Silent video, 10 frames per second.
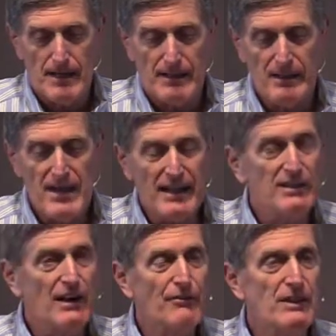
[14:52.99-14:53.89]
And in that
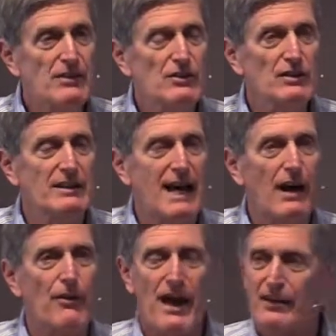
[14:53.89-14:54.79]
covenant, you see
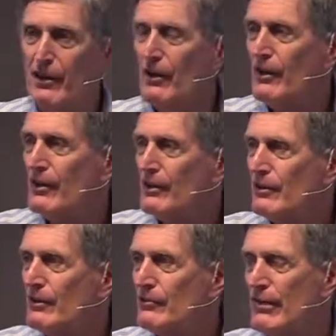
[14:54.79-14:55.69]
now that
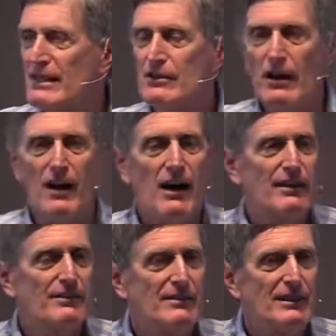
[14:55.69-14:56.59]
great
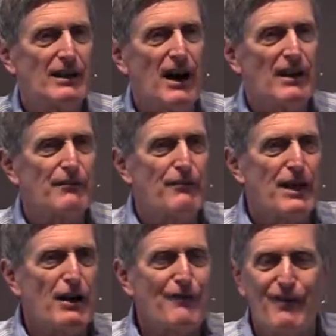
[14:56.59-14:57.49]
God, the God of
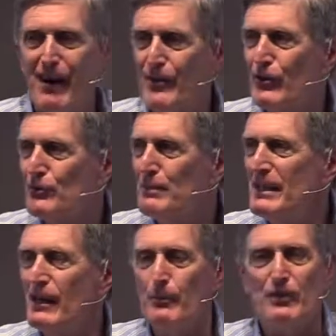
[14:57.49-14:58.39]
their fathers,
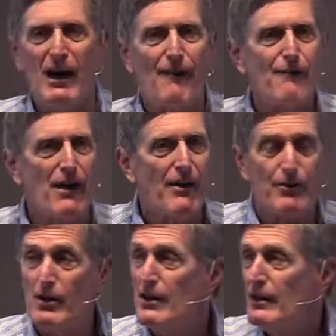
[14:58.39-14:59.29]
becomes our
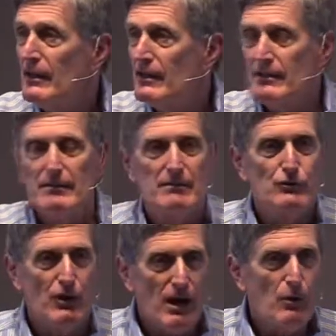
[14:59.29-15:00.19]
Father,
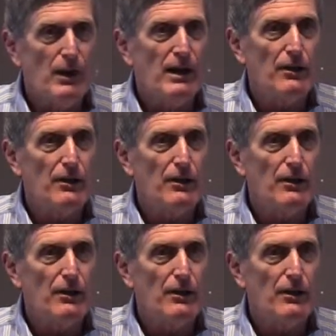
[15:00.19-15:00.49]
Yahweh,